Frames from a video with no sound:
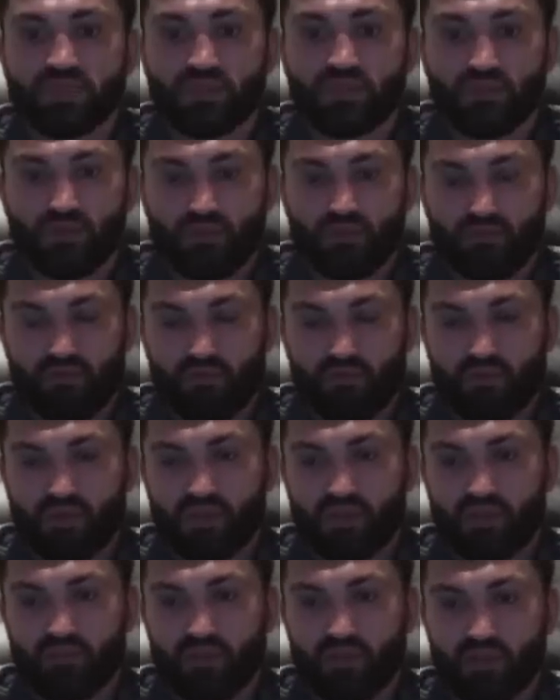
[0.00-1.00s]

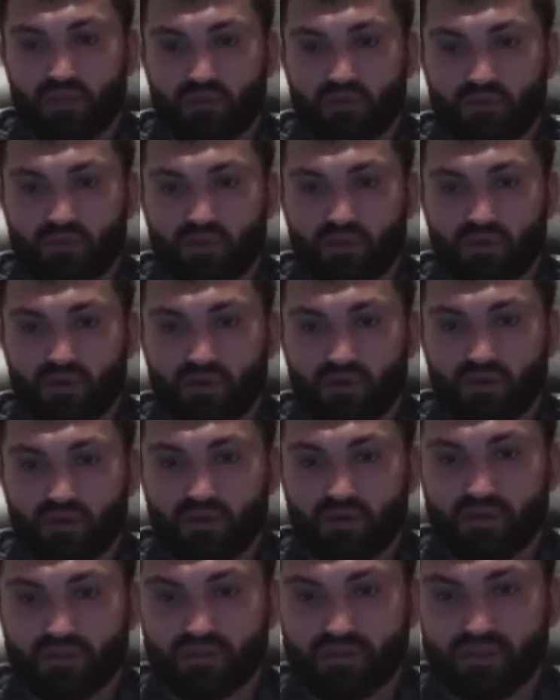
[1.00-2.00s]
Everybody in my
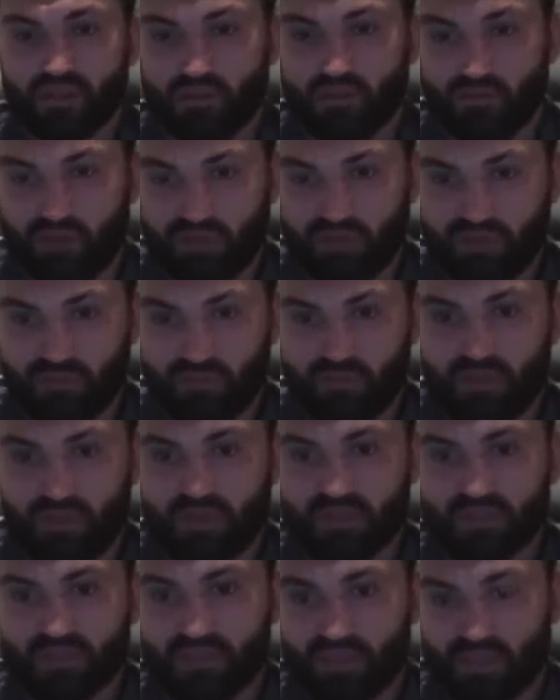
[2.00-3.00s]
corner celebrity,
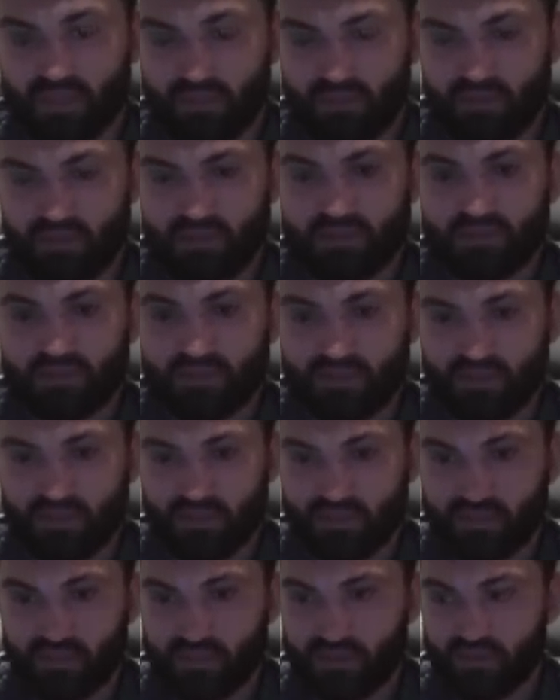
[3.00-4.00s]
biggest
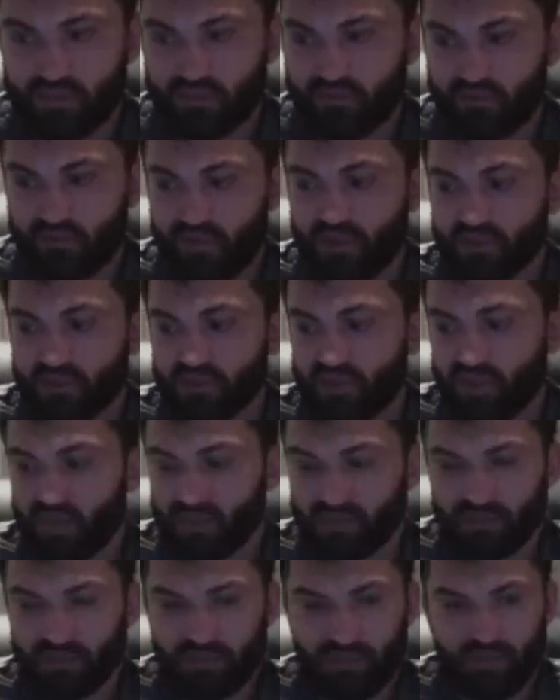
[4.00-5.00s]
celebrity, Greg
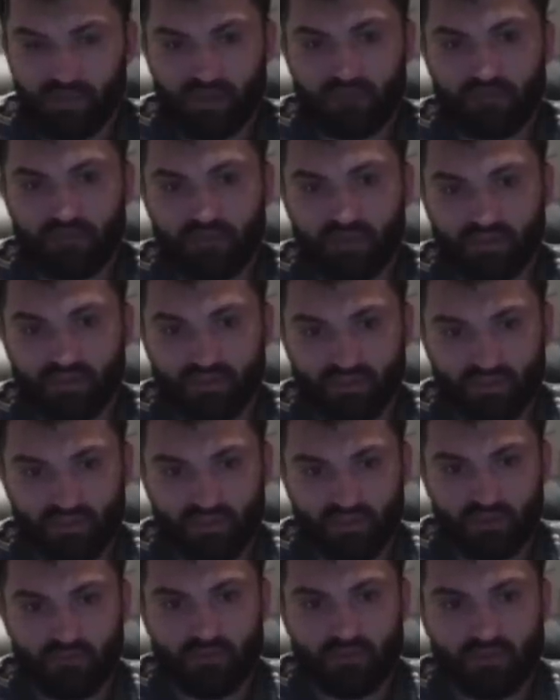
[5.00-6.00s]
Jackson. I have another
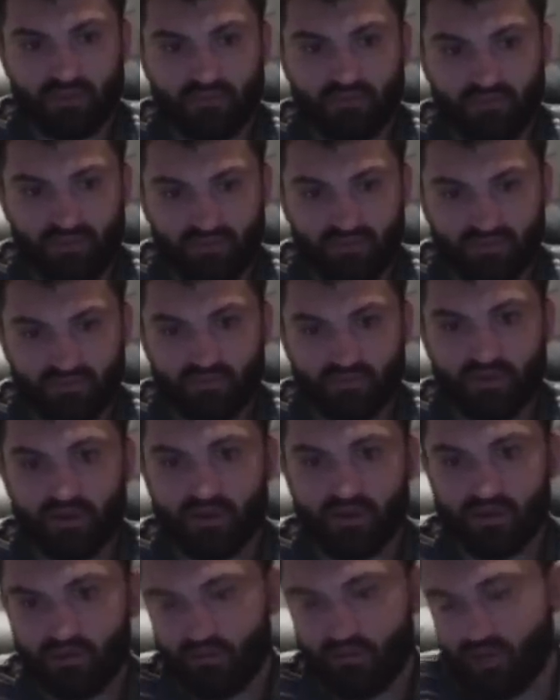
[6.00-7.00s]
celebrity, Travis
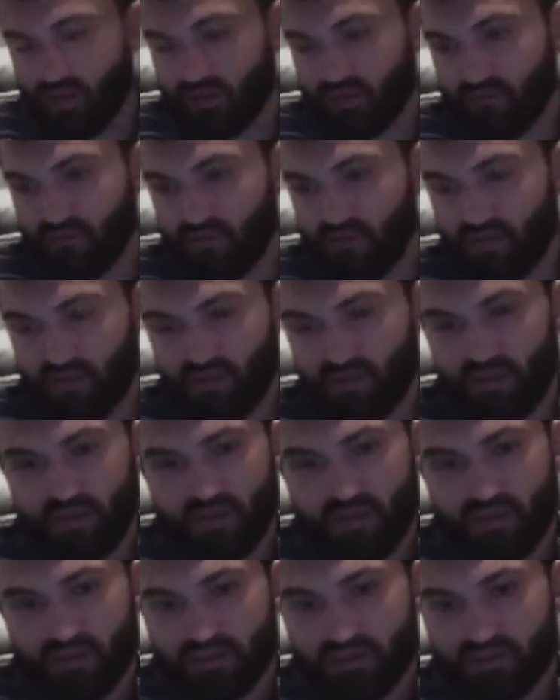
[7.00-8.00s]
Brown, and Mike Wally.
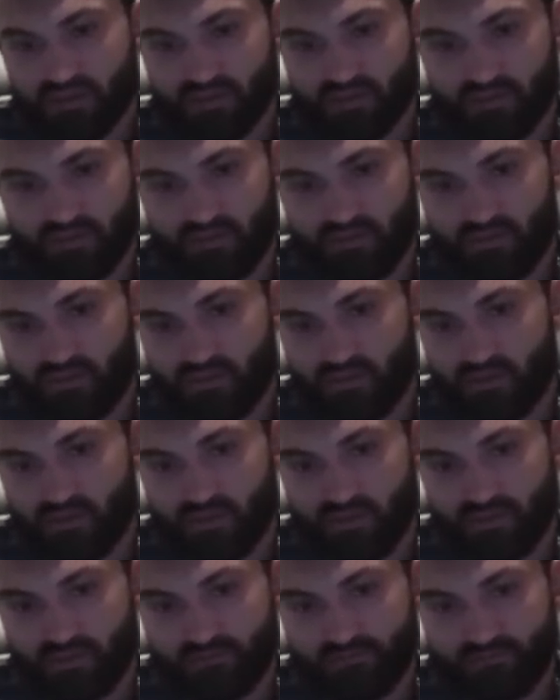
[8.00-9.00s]
So
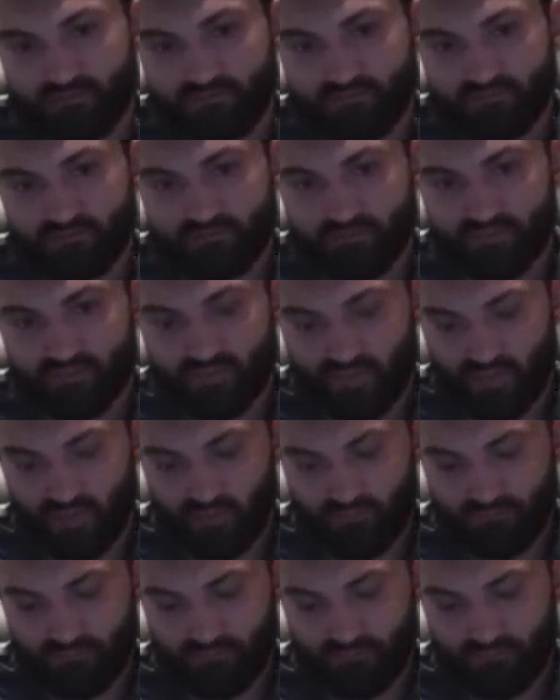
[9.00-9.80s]
yeah.